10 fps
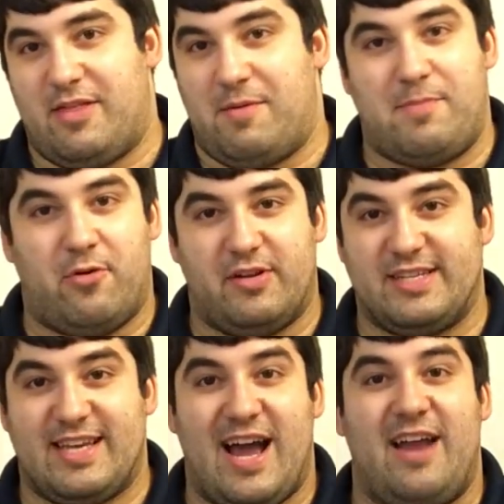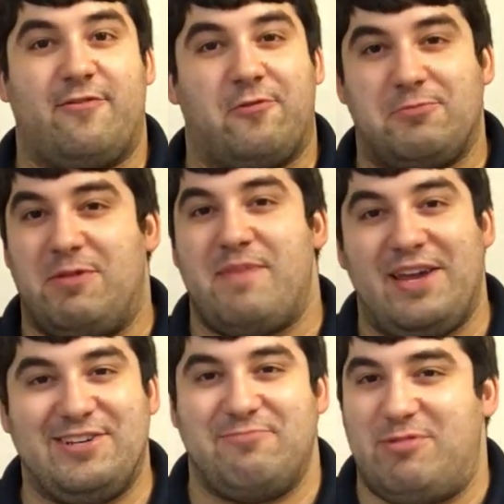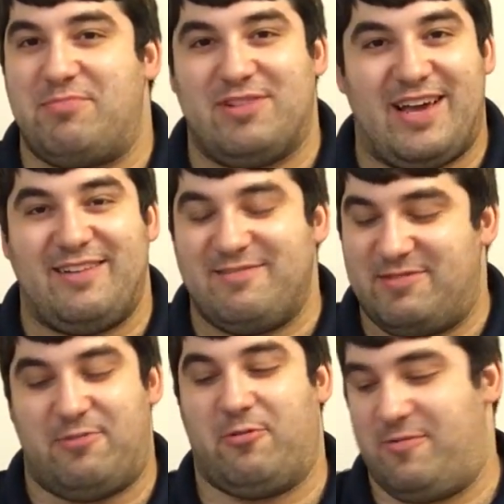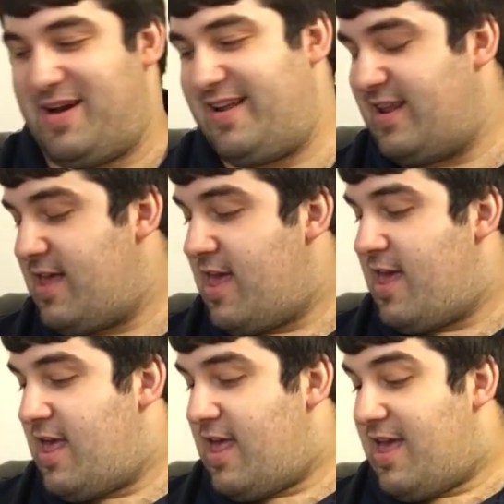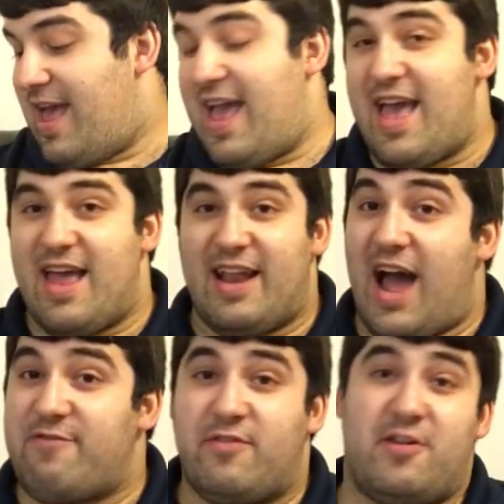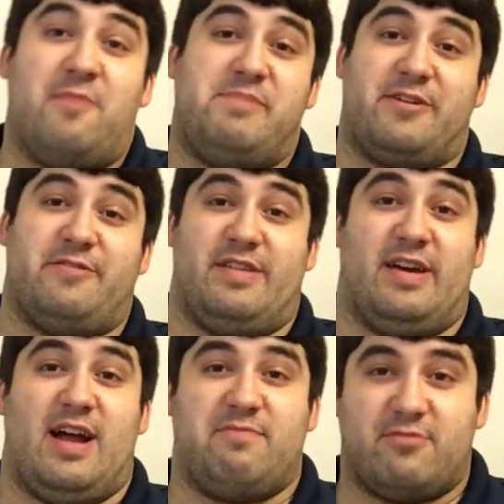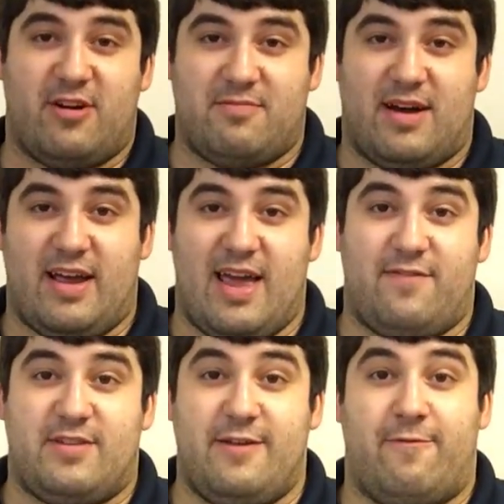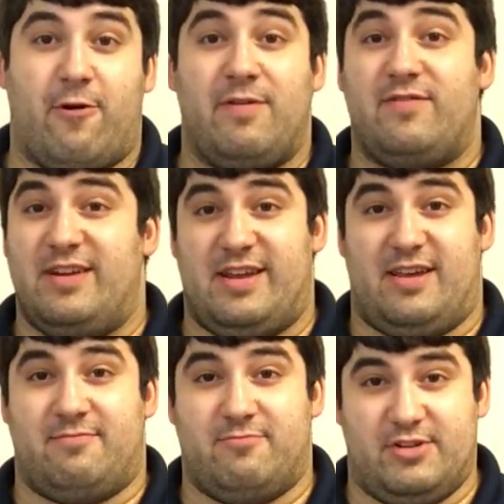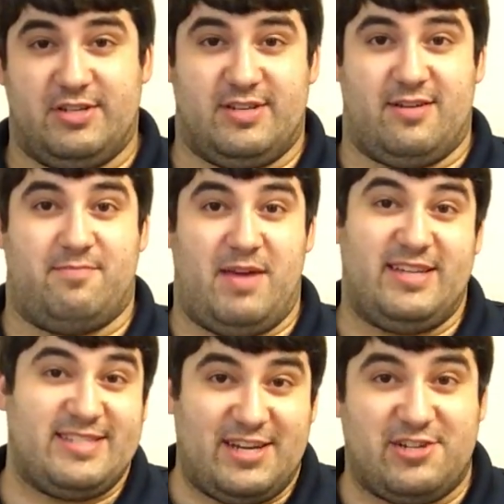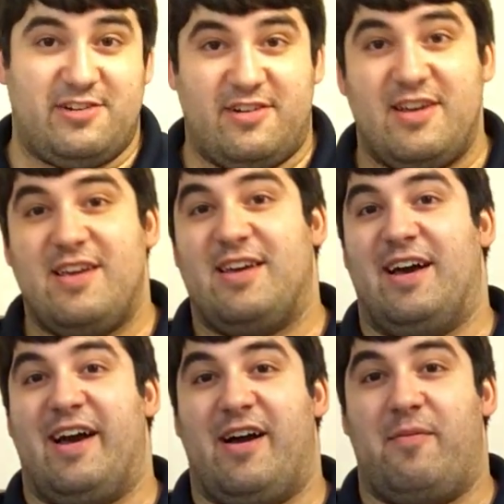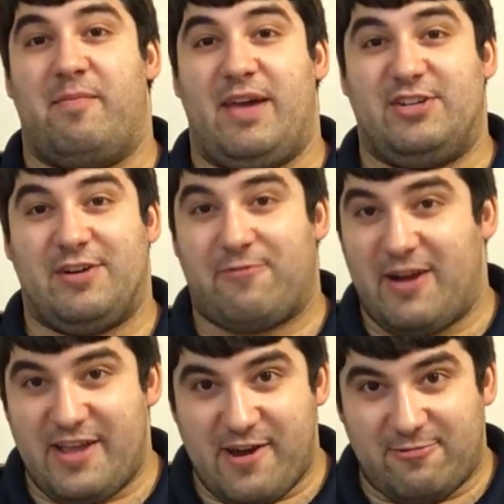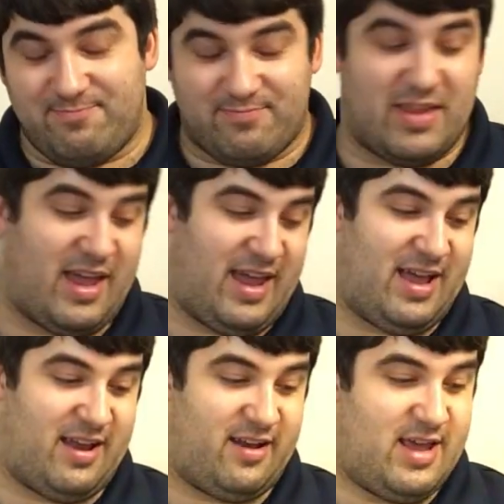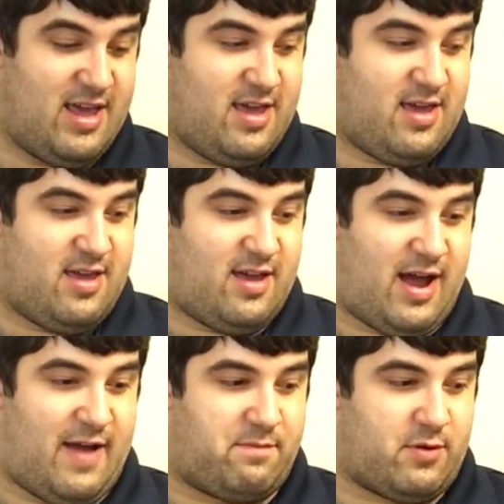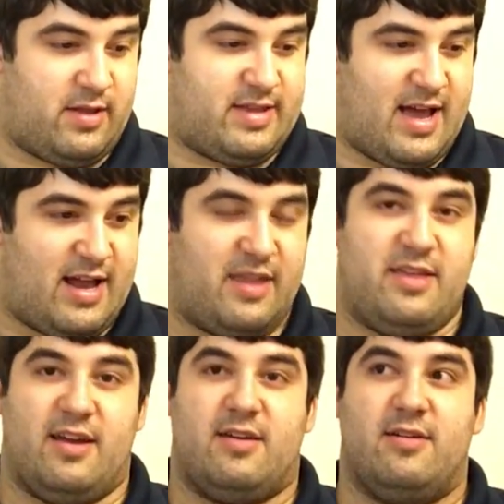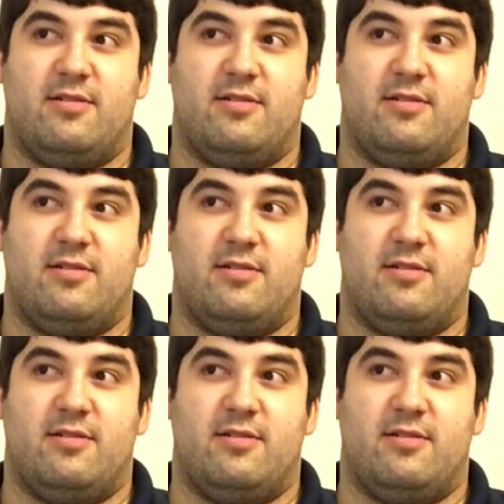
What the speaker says: might pull it aside. Of course, be patient, be polite, don't worry about it. And I've even gone bigger than that. I brought my FT450D, which is a base station HF radio, and I brought that, I think,